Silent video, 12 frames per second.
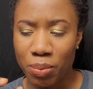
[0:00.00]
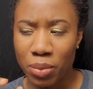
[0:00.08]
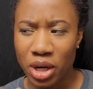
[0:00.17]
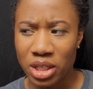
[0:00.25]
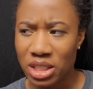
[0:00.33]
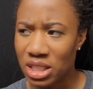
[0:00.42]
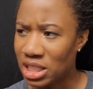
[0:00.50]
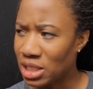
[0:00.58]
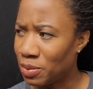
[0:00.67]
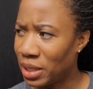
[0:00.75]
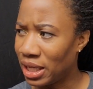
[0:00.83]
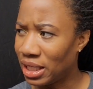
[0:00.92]

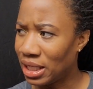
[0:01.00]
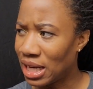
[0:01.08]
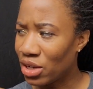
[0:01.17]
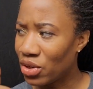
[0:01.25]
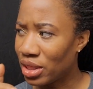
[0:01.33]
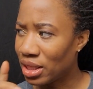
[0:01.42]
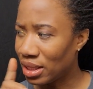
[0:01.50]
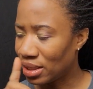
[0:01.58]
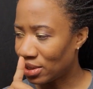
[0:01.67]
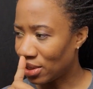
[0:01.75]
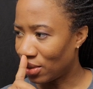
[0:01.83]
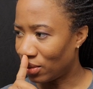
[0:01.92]
participated, I don't think
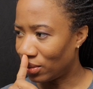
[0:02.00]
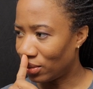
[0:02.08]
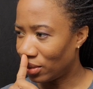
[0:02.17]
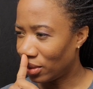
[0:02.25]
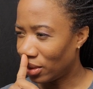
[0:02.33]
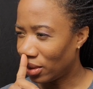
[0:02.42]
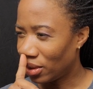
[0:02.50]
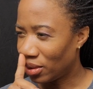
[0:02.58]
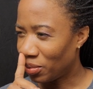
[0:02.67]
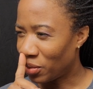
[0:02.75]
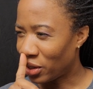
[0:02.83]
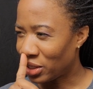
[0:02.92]
so,
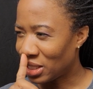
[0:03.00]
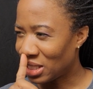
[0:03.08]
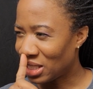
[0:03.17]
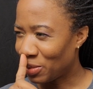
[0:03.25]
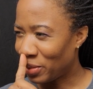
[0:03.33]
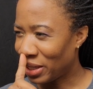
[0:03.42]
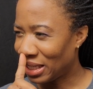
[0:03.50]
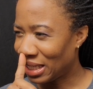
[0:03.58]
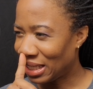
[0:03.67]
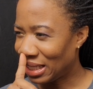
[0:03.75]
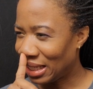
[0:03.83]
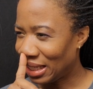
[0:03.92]

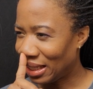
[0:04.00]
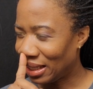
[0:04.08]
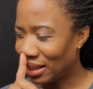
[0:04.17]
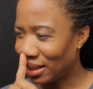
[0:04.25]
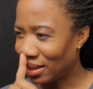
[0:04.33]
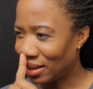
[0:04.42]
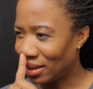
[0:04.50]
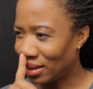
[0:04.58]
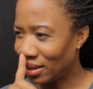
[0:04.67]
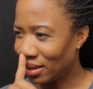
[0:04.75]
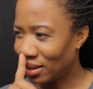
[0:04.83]
participated in